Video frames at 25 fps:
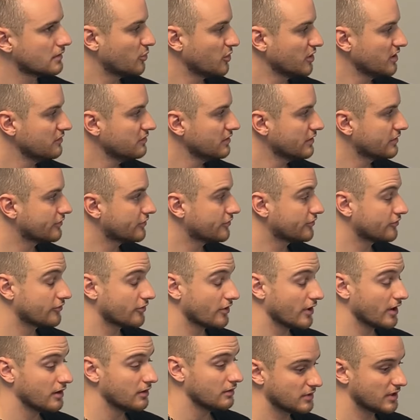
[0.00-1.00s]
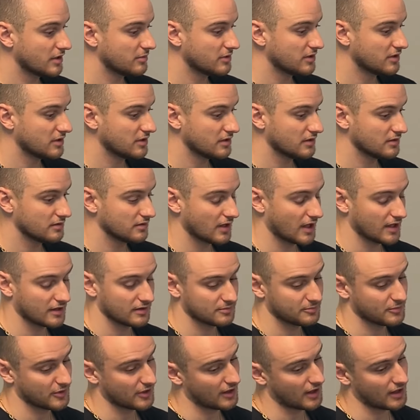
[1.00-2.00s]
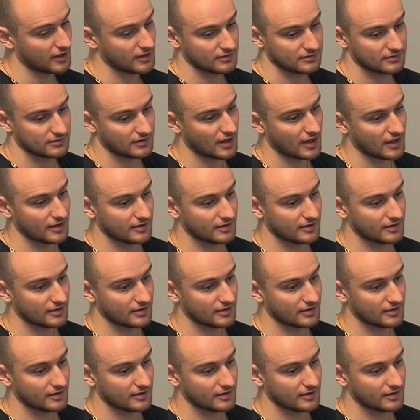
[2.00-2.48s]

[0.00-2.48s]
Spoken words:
I believe it's straight. Maybe, I